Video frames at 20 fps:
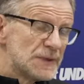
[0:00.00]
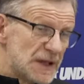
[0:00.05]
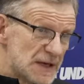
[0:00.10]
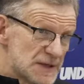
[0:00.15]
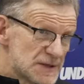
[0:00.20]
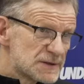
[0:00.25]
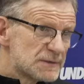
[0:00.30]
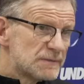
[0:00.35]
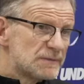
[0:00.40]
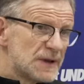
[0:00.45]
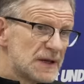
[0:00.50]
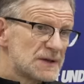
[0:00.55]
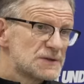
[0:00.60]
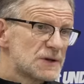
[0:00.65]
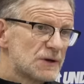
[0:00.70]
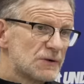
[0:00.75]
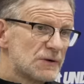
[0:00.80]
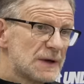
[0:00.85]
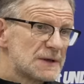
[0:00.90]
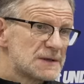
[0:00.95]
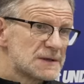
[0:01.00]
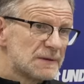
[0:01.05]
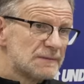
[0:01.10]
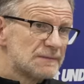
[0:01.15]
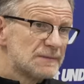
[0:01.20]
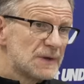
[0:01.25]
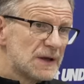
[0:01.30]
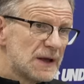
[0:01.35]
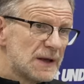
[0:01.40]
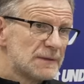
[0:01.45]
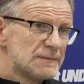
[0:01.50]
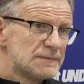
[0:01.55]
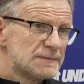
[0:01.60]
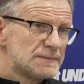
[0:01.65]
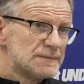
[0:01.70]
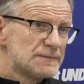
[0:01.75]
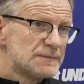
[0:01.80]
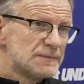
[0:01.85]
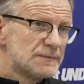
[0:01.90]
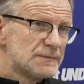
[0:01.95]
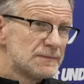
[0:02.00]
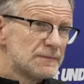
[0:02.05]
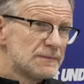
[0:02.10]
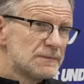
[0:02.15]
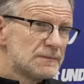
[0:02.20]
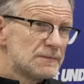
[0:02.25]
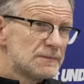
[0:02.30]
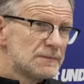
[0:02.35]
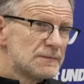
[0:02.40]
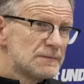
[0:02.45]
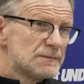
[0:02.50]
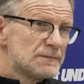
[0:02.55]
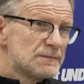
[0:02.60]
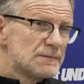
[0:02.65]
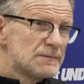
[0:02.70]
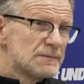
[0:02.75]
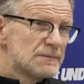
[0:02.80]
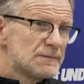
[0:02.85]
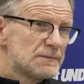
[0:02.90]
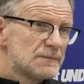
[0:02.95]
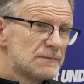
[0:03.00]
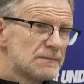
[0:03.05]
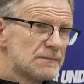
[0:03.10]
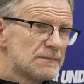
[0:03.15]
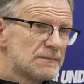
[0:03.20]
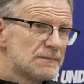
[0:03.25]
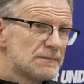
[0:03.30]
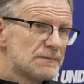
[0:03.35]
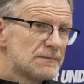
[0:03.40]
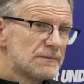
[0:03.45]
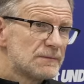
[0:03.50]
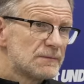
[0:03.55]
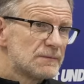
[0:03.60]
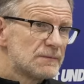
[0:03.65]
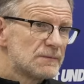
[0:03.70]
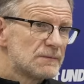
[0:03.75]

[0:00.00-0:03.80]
Yes, on yes, the correct. Pitch. Is their long-term futures